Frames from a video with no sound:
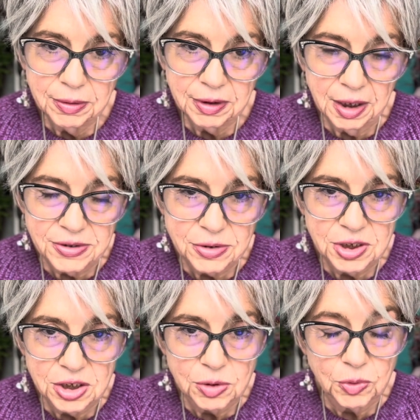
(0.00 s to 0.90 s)

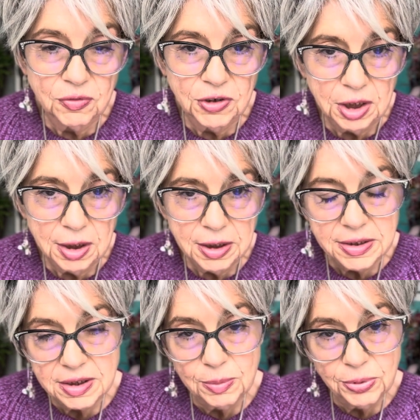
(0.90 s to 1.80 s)
consultation with V.
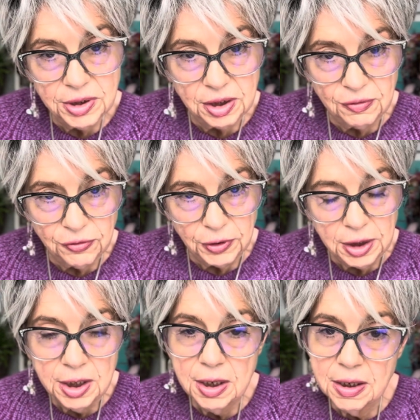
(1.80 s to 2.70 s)
It's completely
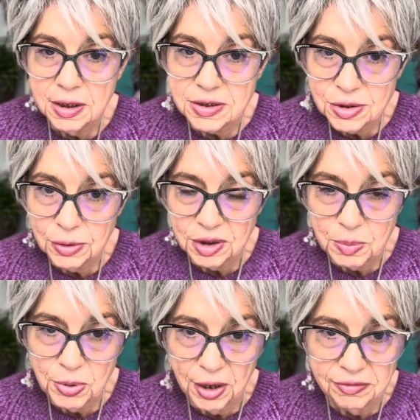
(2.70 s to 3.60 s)
free. It's totally
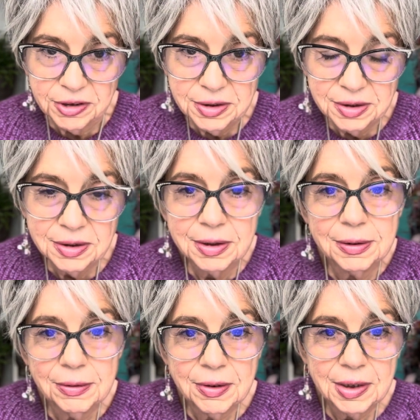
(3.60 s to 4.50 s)
private.
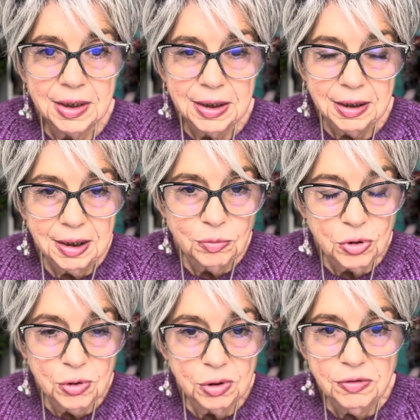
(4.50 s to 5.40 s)
And we'll
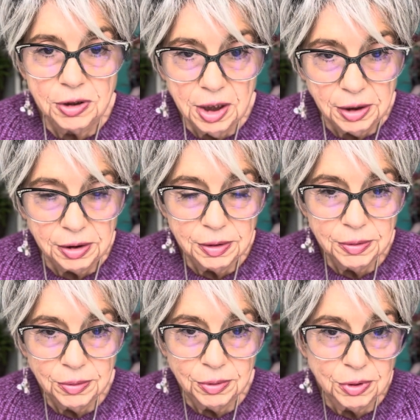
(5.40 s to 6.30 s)
go over color.
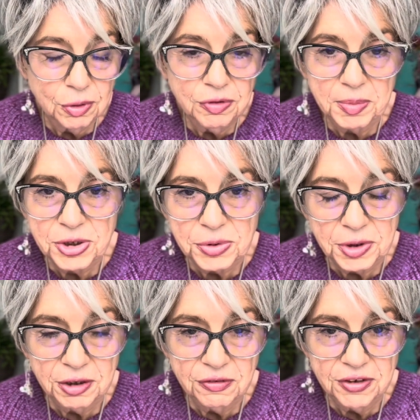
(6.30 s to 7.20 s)
We'll go over
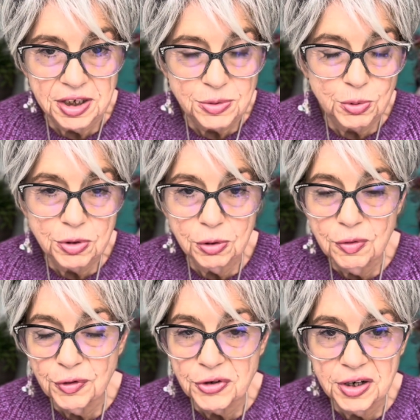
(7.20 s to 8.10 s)
measuring your face. We'll go
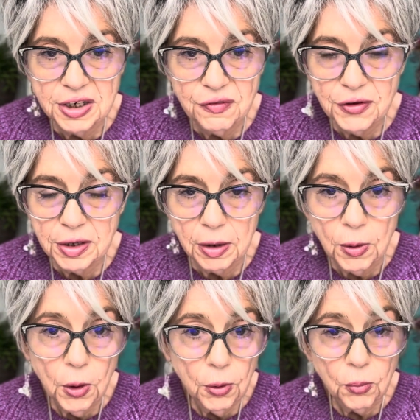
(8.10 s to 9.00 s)
over trying to figure out
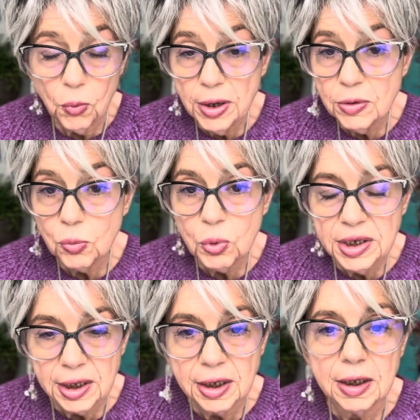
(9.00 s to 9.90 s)
what
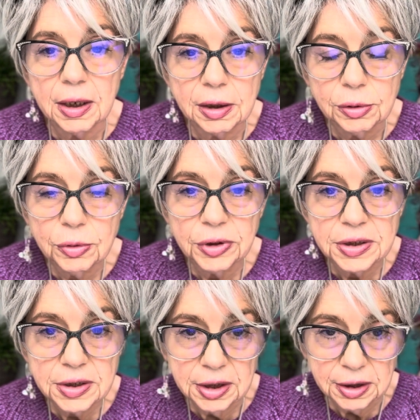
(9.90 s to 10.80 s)
wig are you going
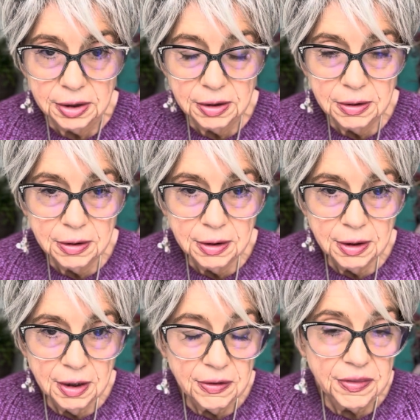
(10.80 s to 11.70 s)
to get
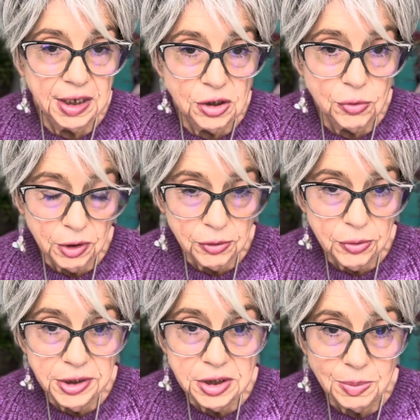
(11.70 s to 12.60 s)
that you are
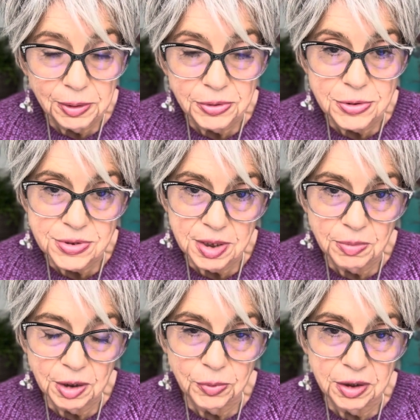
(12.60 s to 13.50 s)
going to be able to do
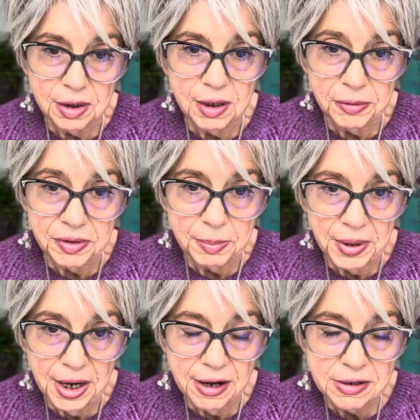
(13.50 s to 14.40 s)
something with it out of the
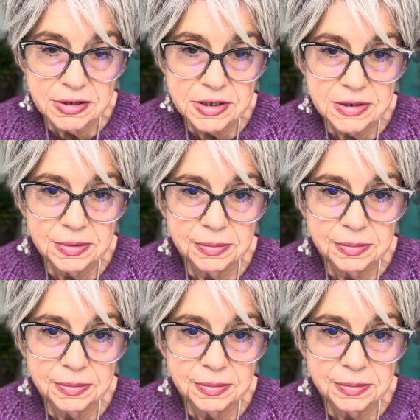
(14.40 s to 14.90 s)
box.